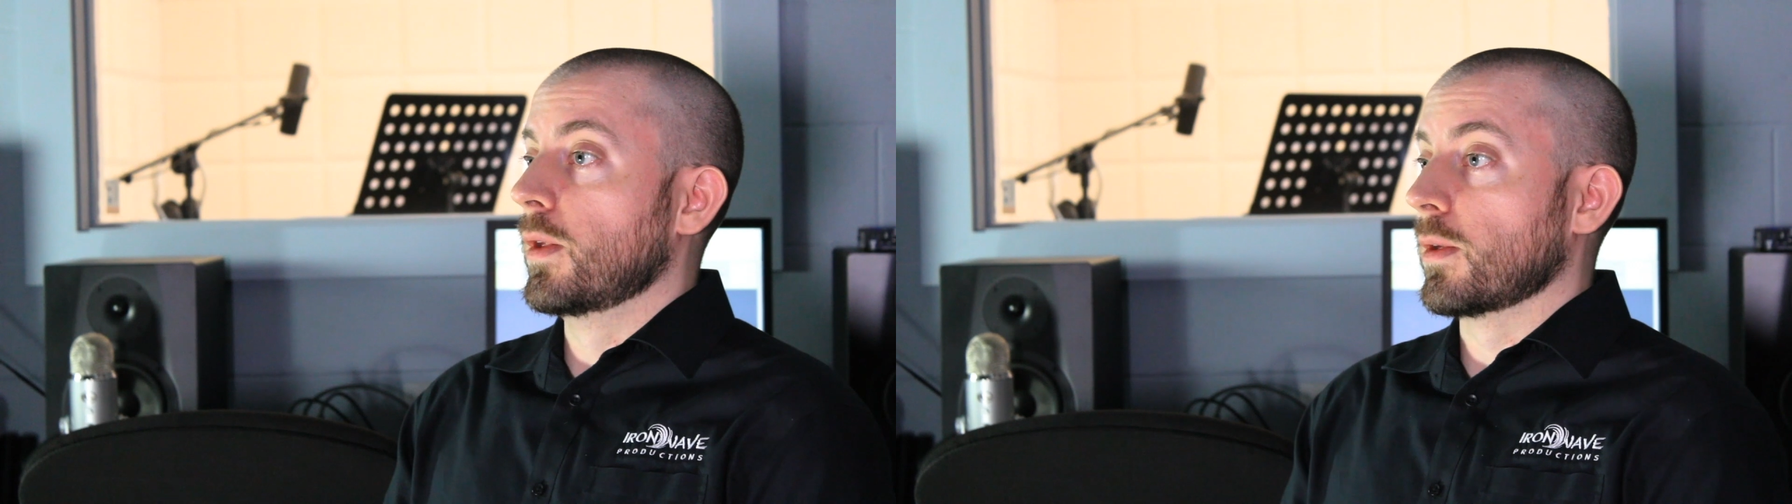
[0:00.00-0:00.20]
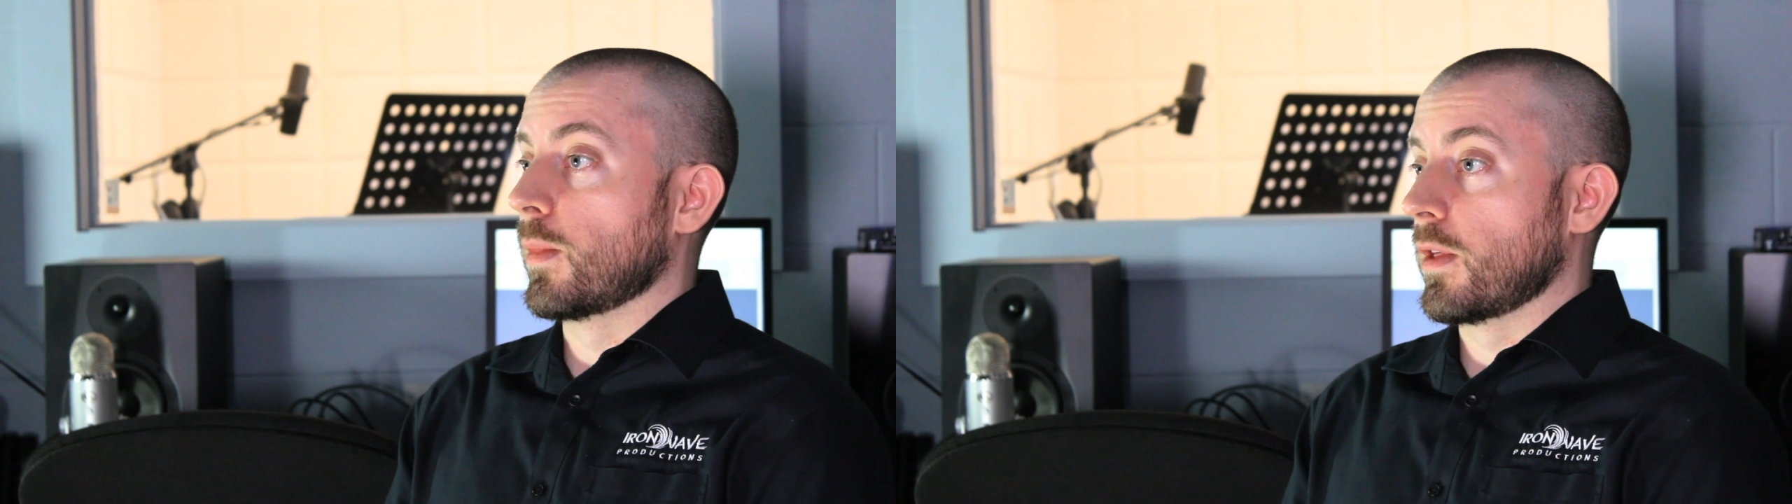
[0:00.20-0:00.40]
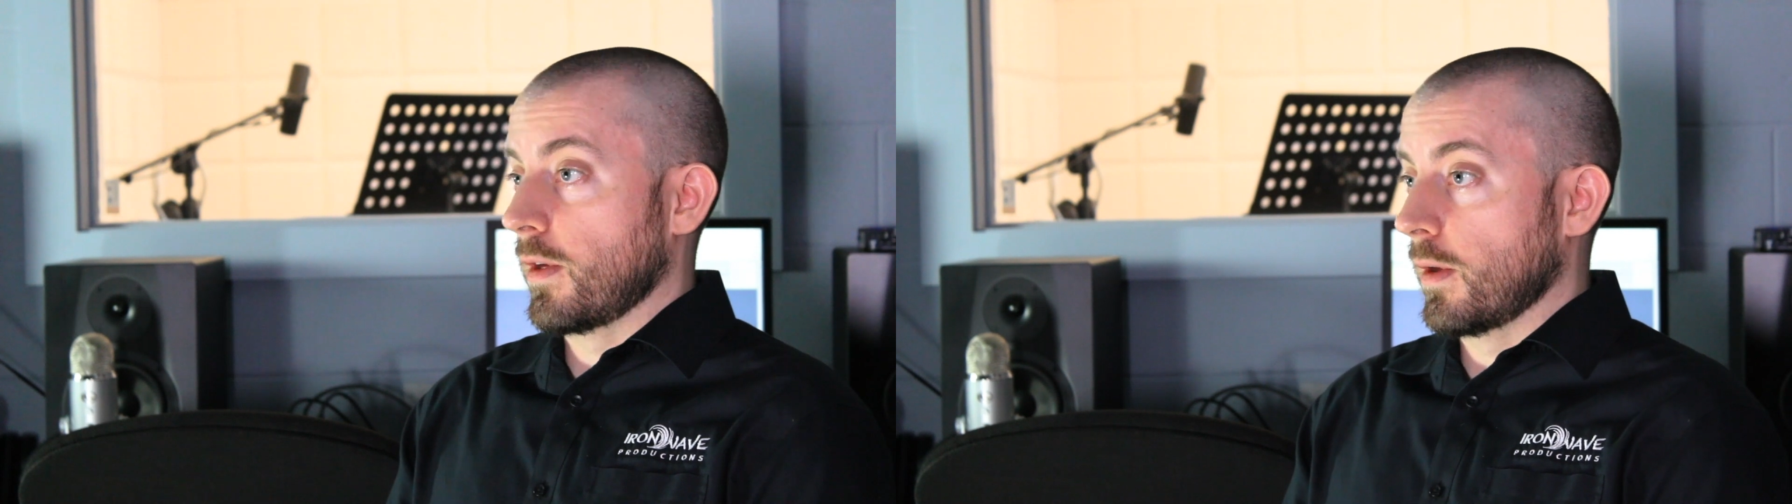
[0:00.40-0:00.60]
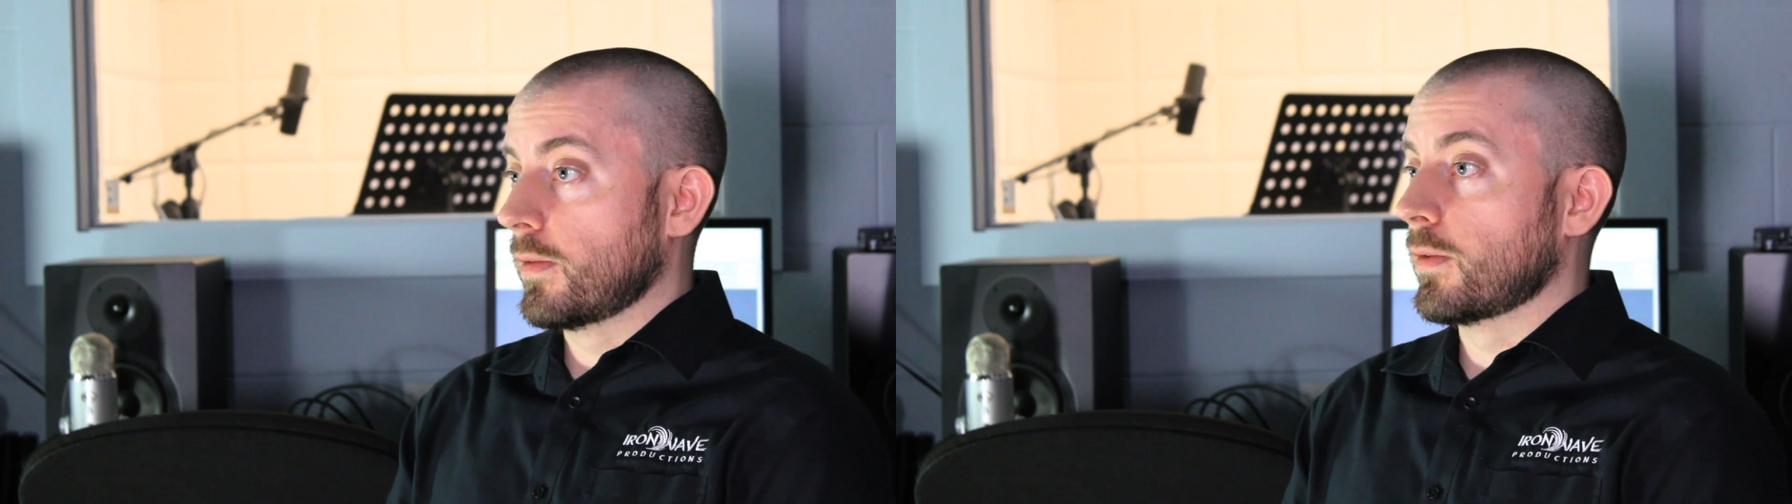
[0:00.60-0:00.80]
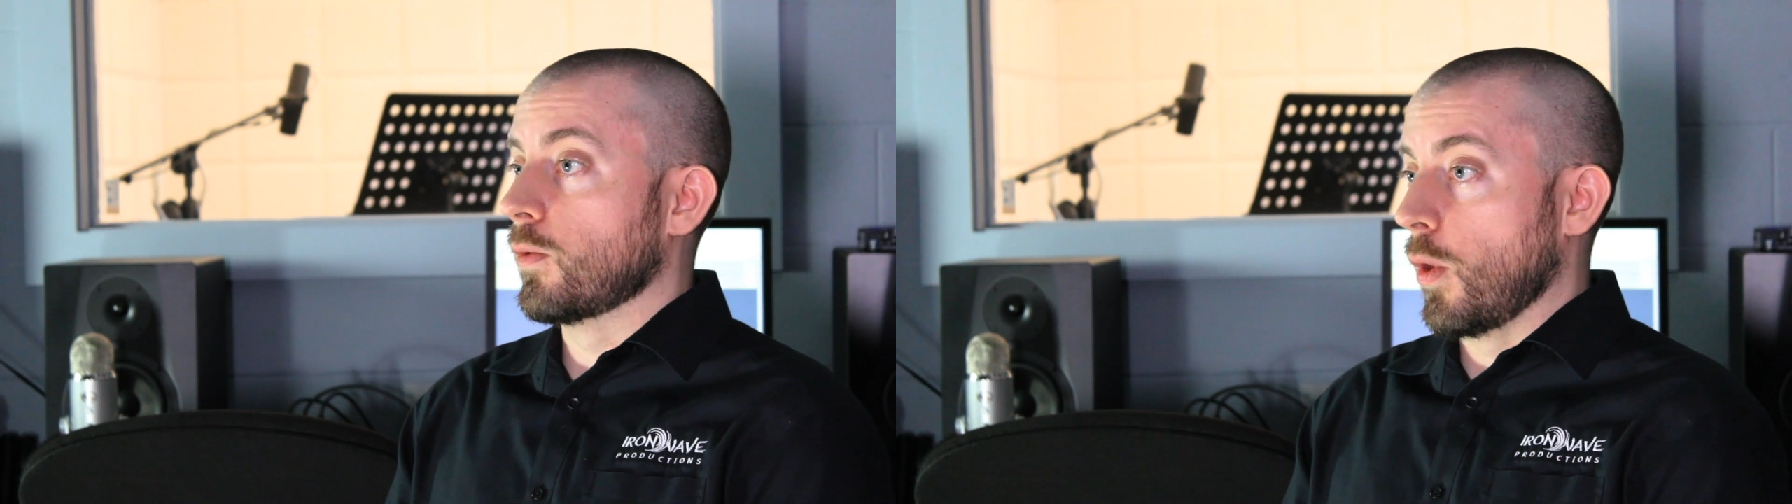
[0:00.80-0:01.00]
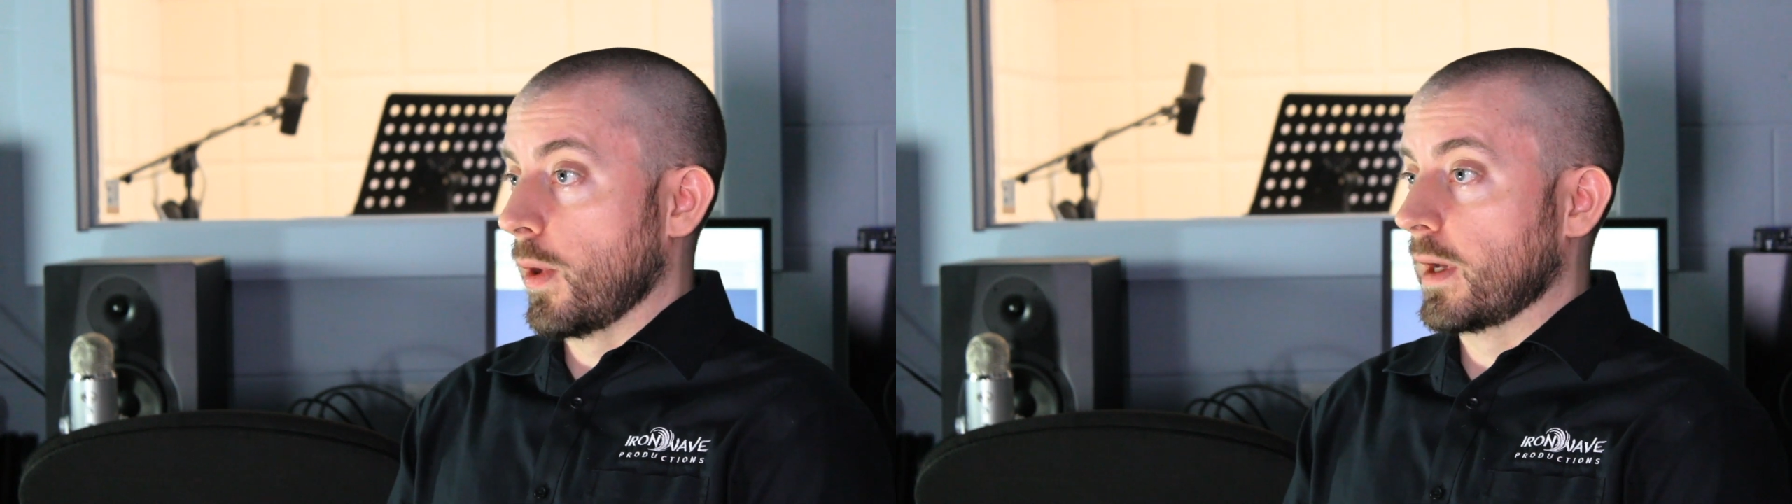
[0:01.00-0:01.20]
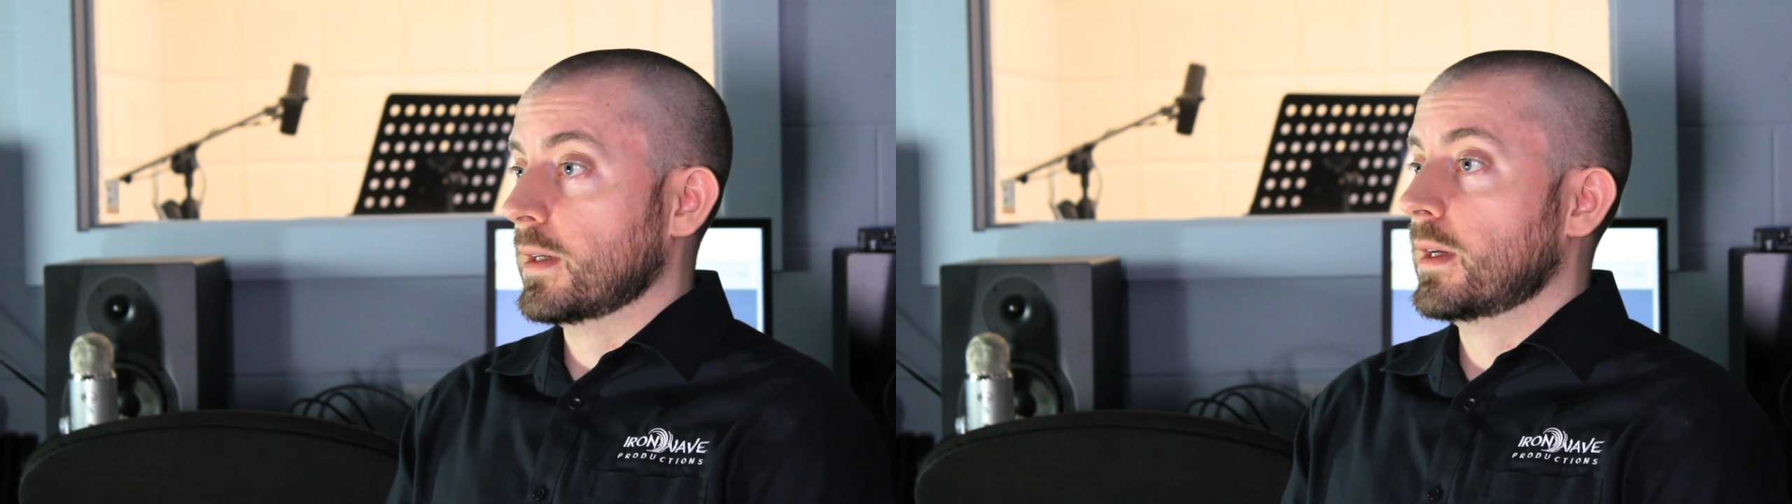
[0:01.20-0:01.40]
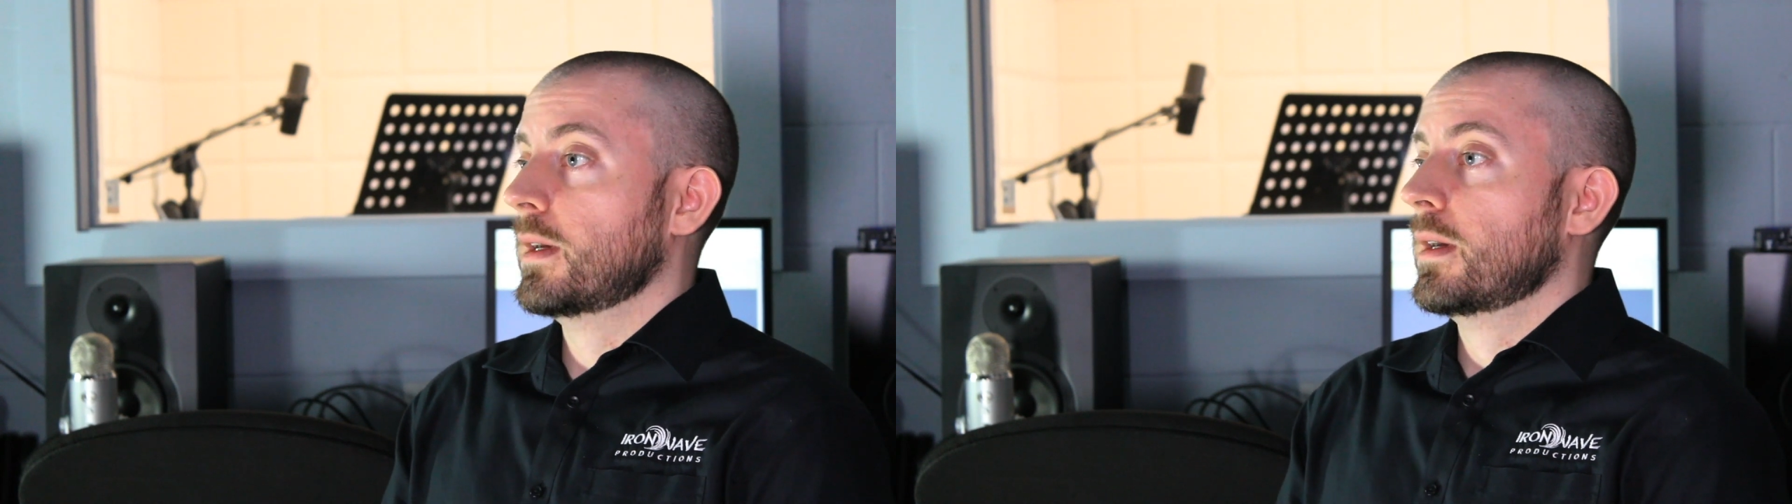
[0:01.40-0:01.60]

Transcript: building myself, growing.